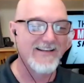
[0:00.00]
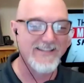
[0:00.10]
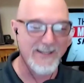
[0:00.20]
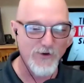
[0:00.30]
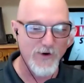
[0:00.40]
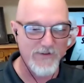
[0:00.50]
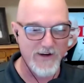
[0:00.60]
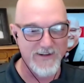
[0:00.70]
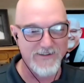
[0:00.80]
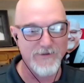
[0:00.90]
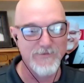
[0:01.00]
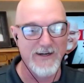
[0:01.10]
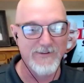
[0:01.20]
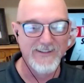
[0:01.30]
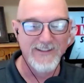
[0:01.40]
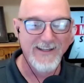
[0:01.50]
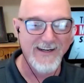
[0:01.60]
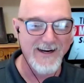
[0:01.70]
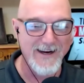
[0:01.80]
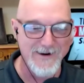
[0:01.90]
that. Yes, I do have a hot tub now.
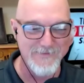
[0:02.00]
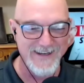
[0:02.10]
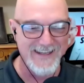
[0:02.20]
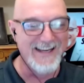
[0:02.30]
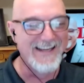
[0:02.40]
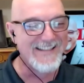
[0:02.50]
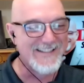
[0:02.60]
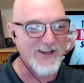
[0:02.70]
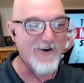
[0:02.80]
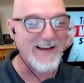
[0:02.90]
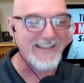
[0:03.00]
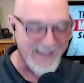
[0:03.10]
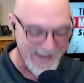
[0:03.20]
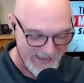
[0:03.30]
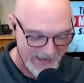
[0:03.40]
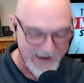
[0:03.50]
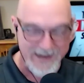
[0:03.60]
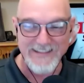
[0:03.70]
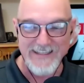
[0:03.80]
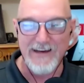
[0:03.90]
So I like that
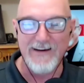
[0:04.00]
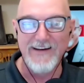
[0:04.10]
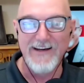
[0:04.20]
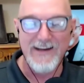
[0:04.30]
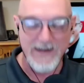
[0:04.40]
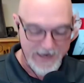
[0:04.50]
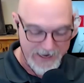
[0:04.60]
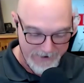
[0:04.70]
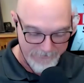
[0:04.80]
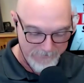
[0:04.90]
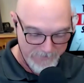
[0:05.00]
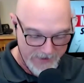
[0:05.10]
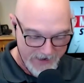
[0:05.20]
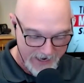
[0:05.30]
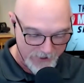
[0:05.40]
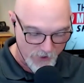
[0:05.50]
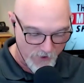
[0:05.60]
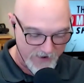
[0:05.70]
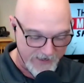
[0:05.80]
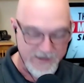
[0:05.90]
idea. I don't
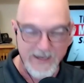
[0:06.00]
know if I